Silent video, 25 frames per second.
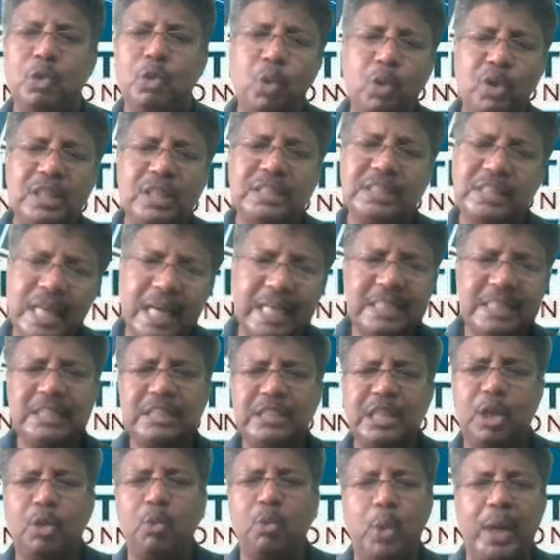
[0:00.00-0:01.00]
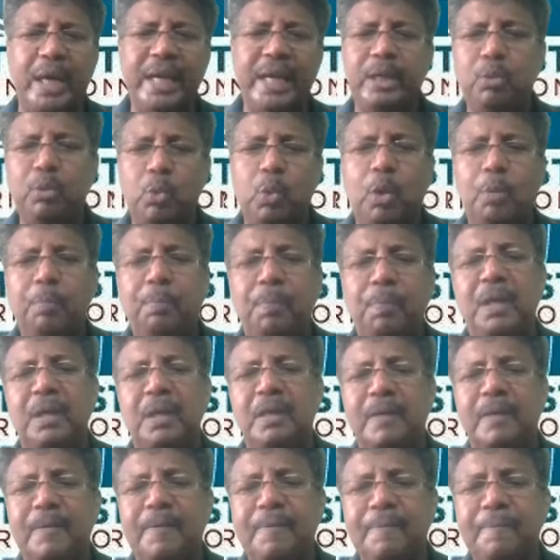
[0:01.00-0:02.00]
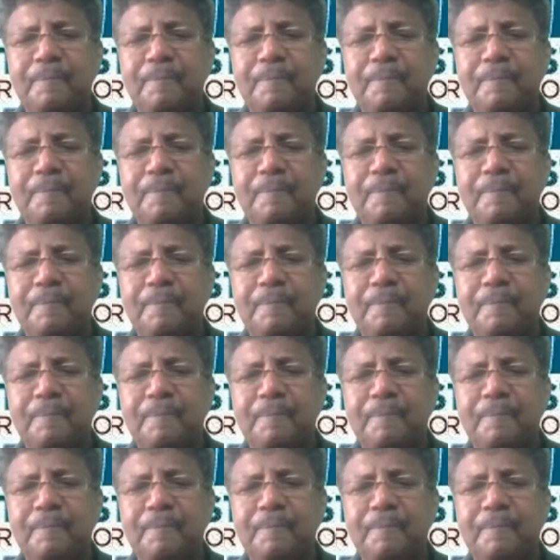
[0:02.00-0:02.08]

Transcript: though his eyes are wide open.